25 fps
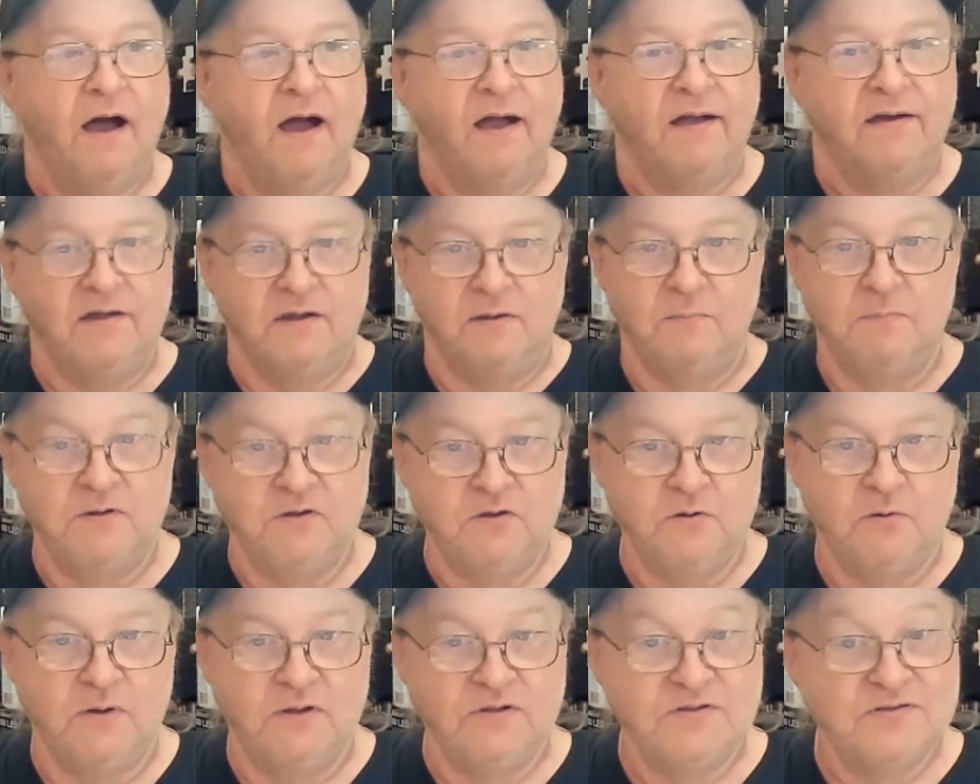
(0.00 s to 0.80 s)
Going to be
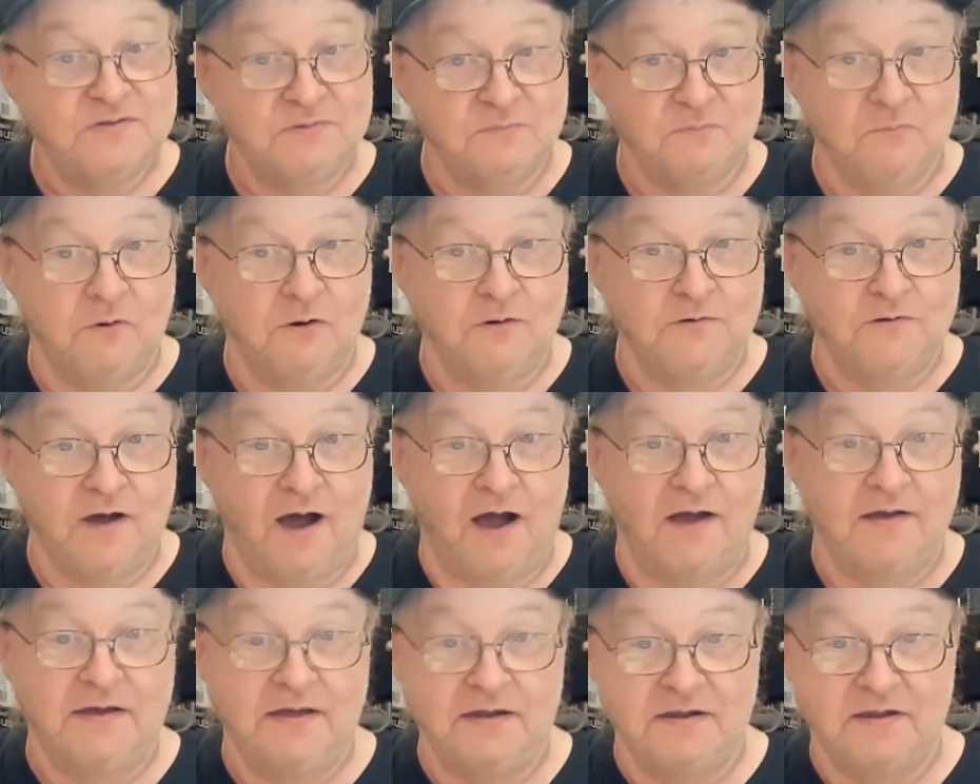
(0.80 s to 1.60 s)
doing some more
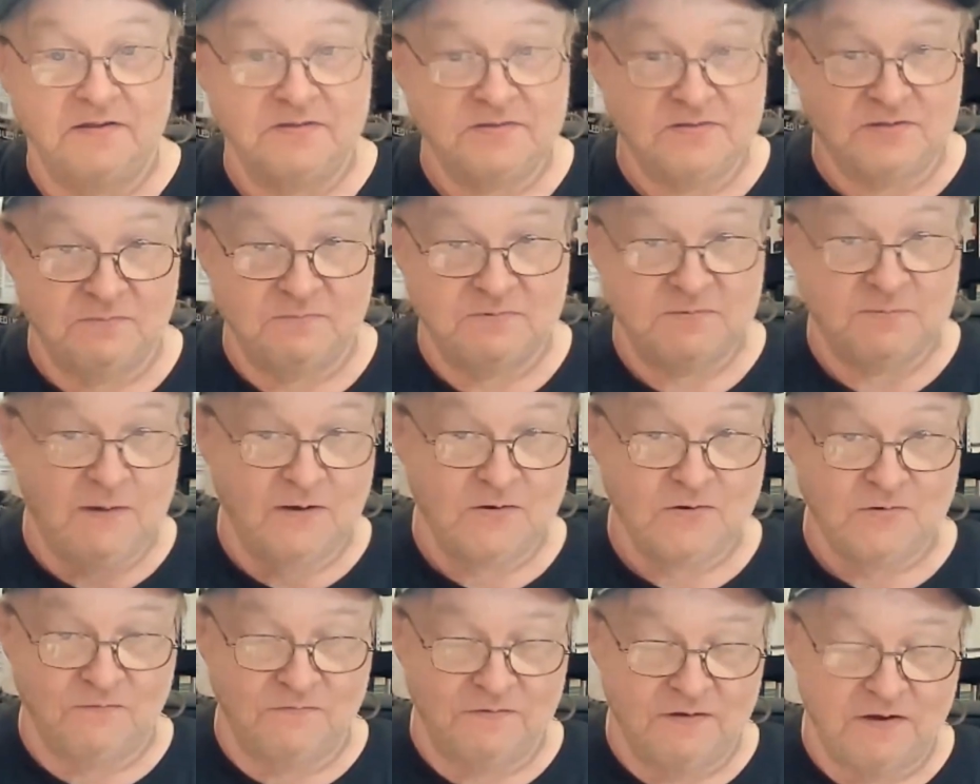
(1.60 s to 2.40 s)
talking and some
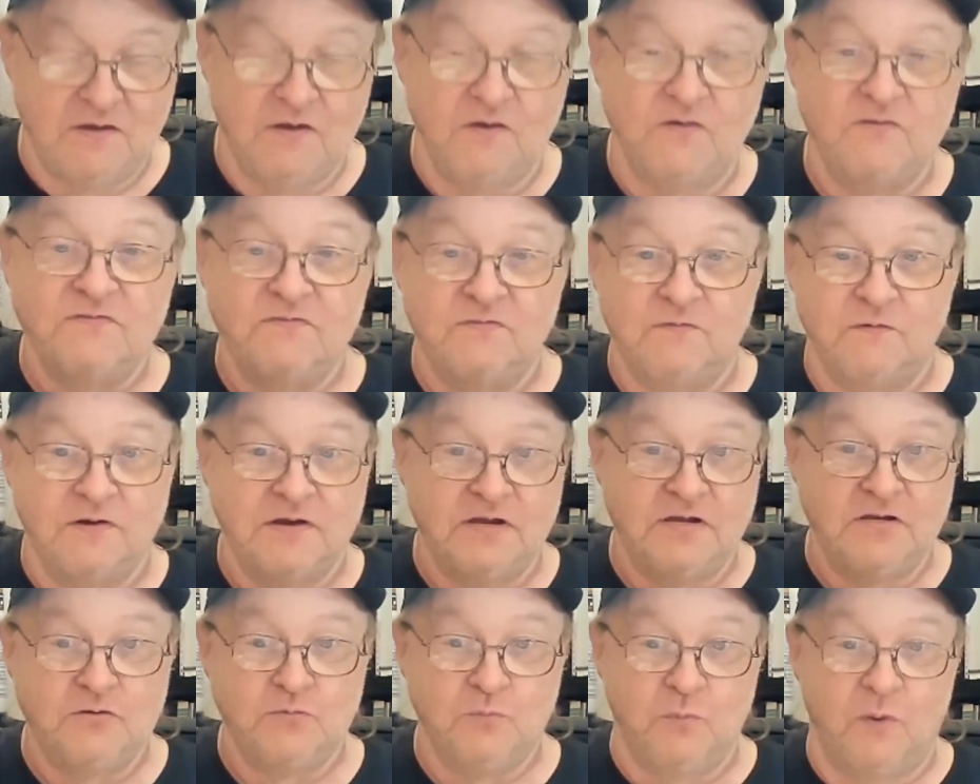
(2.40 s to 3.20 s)
special videos for
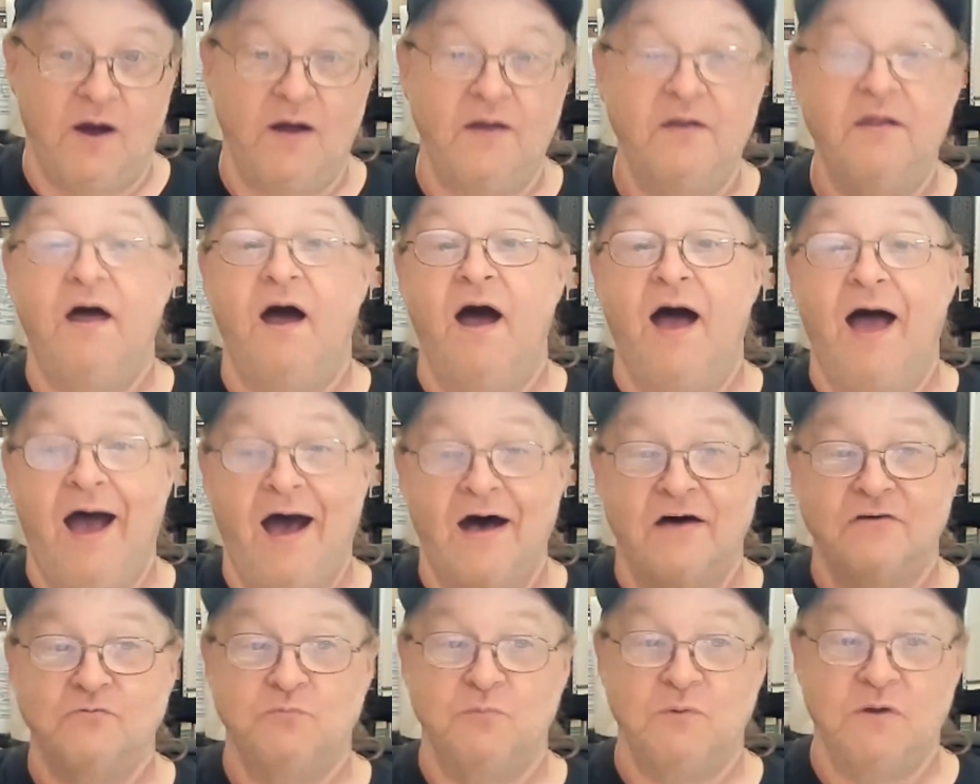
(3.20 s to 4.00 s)
each one
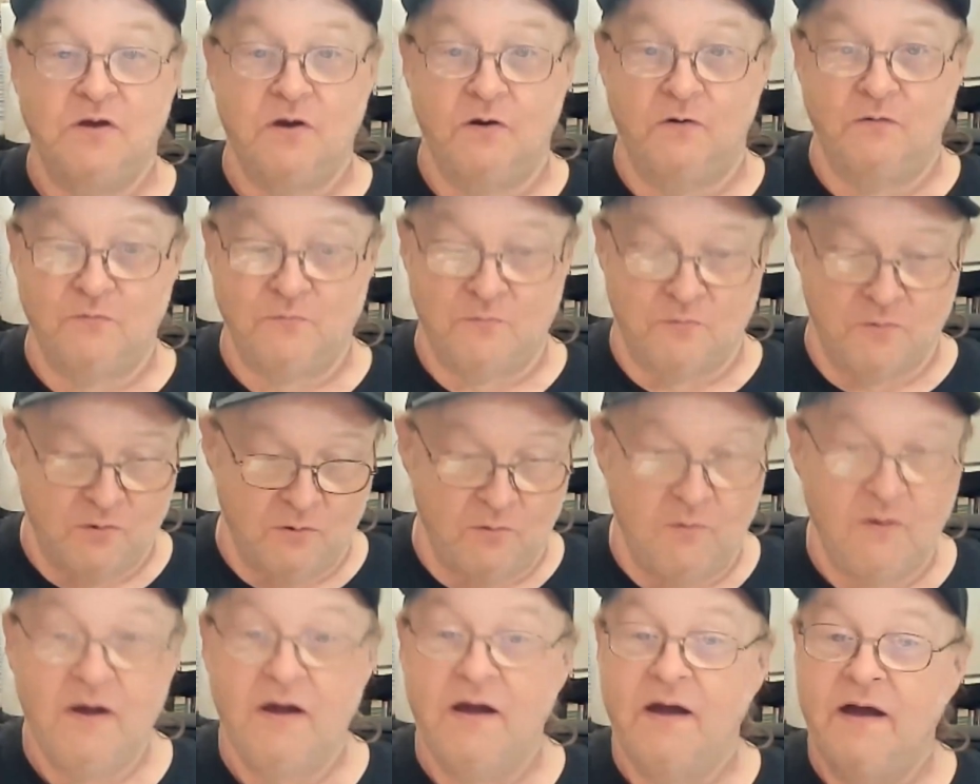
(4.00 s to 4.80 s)
as we go through
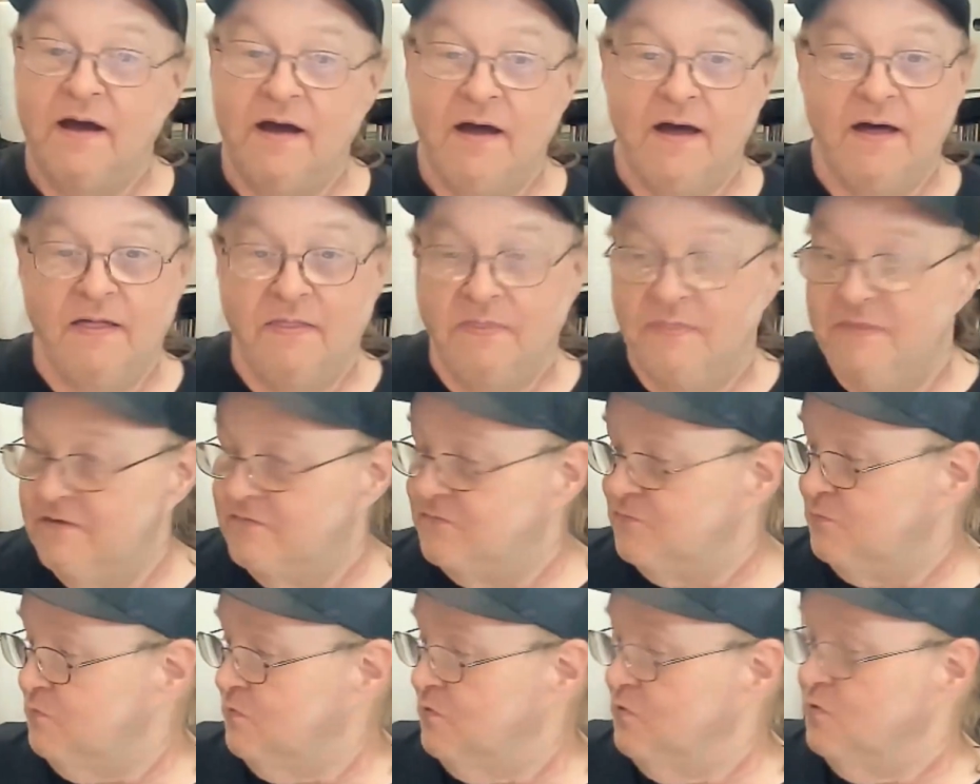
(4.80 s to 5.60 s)

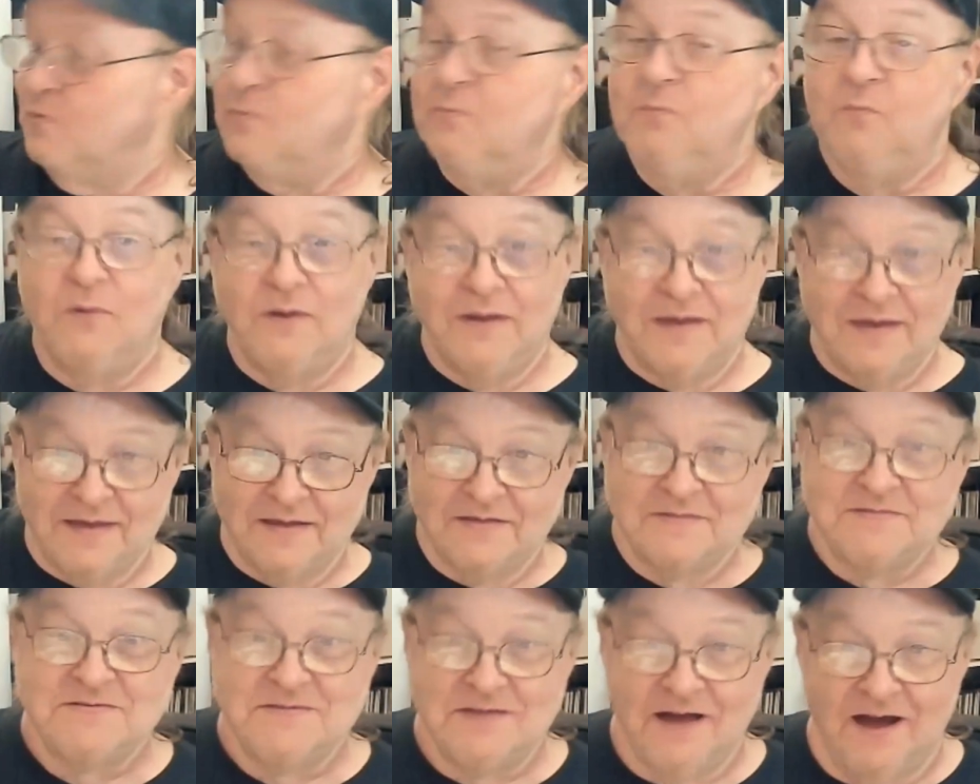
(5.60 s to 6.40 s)
this room when it
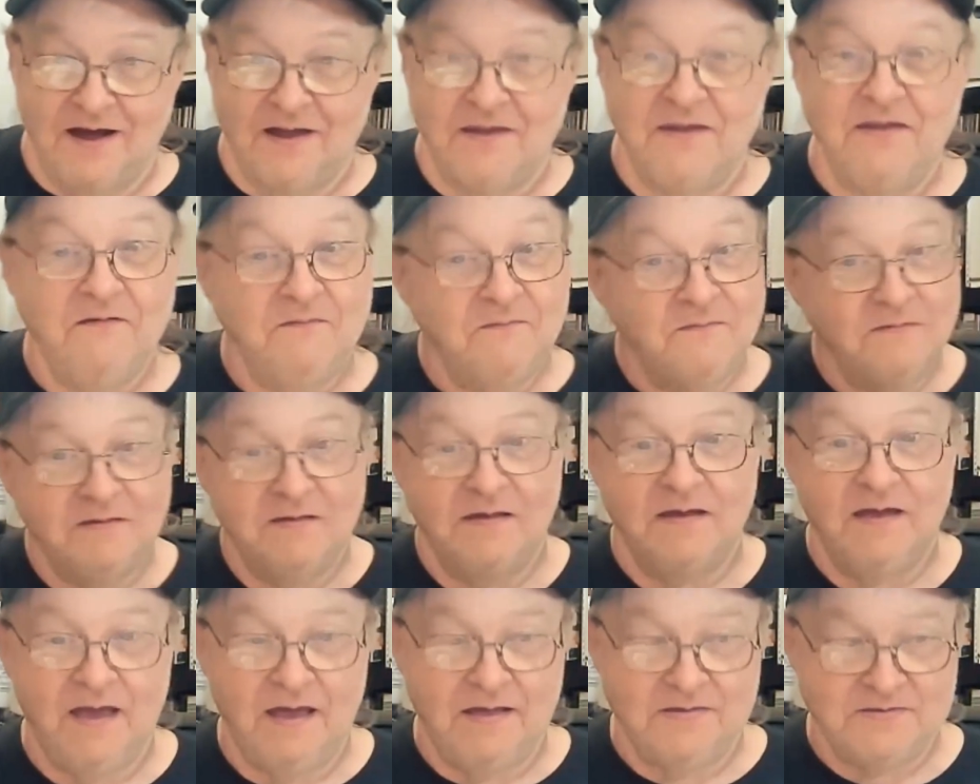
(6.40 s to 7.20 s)
gets done.
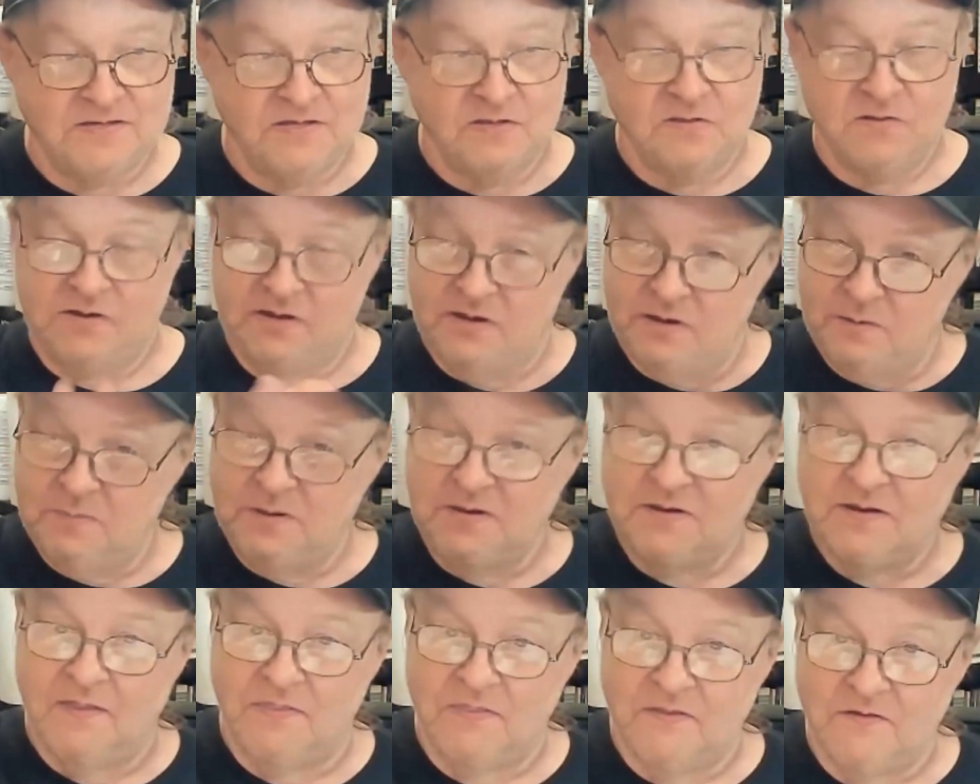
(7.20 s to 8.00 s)
It's either going to be
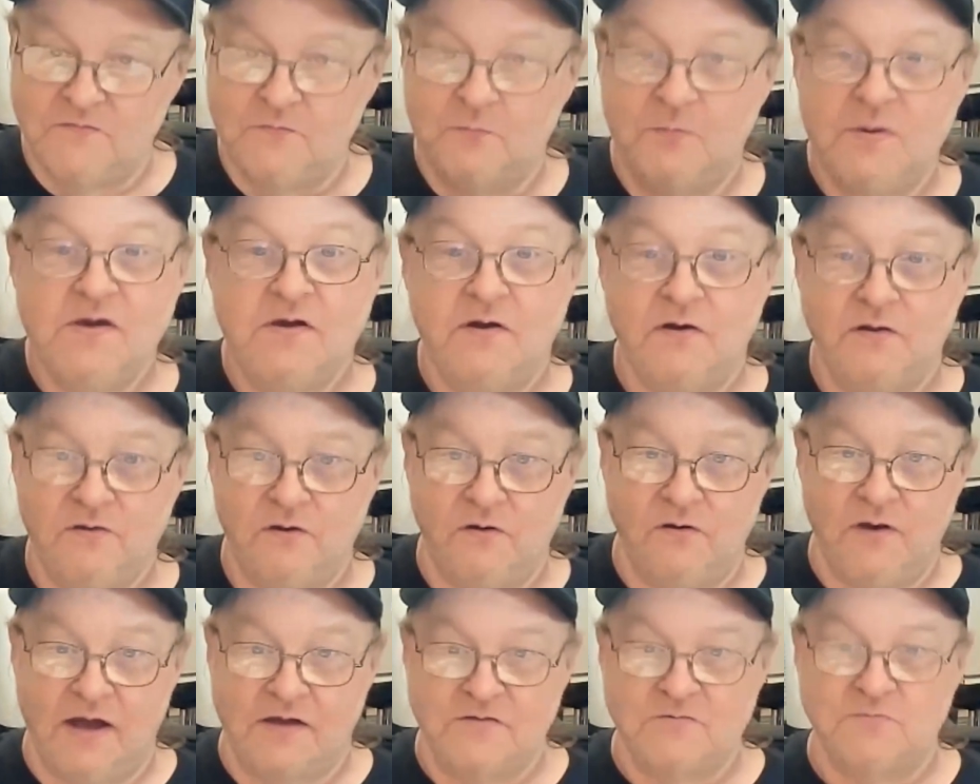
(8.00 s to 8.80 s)
done this weekend or
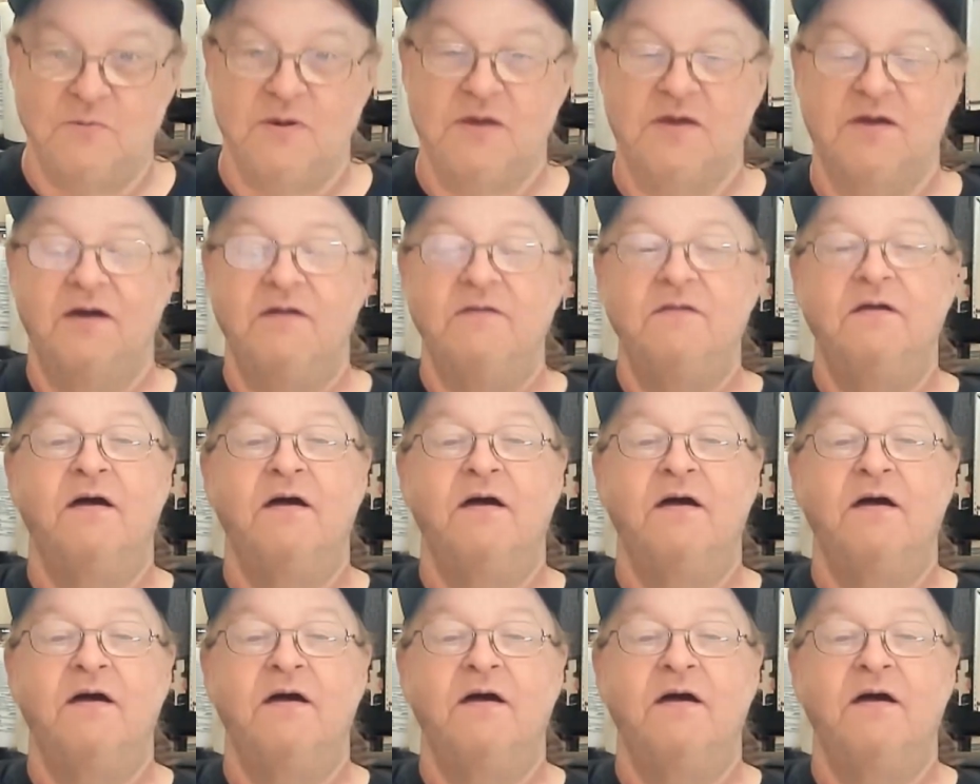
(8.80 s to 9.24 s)
next weekend.